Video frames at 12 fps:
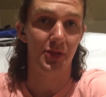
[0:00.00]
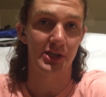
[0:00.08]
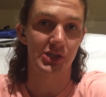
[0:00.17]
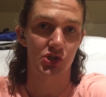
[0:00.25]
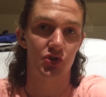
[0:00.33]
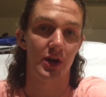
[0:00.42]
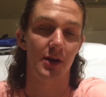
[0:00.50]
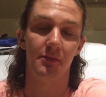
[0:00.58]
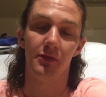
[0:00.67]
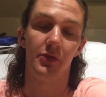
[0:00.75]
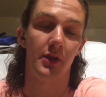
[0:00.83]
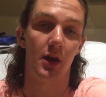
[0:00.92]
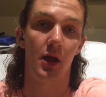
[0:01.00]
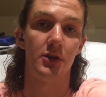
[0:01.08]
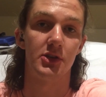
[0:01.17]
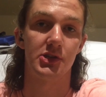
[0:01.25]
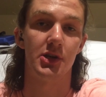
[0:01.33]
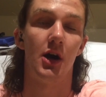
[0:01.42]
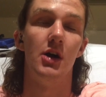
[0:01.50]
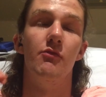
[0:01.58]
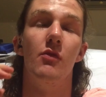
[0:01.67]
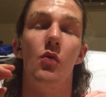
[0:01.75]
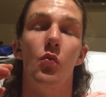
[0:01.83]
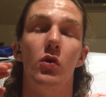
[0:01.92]
This trip, the
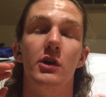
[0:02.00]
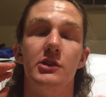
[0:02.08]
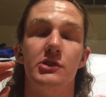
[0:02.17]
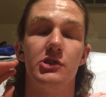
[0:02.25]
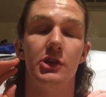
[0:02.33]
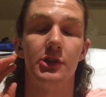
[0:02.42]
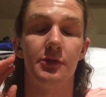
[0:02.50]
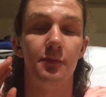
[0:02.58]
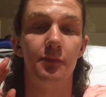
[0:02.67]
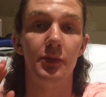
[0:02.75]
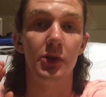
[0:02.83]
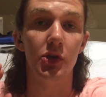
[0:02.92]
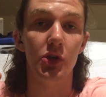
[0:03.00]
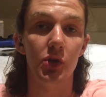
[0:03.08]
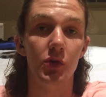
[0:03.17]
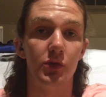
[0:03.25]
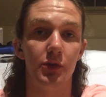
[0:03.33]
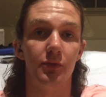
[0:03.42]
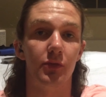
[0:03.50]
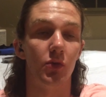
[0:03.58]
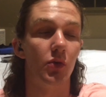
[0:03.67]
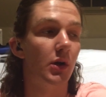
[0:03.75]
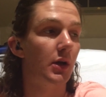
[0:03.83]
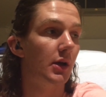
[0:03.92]
lunchtime was just
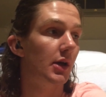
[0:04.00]
beautiful.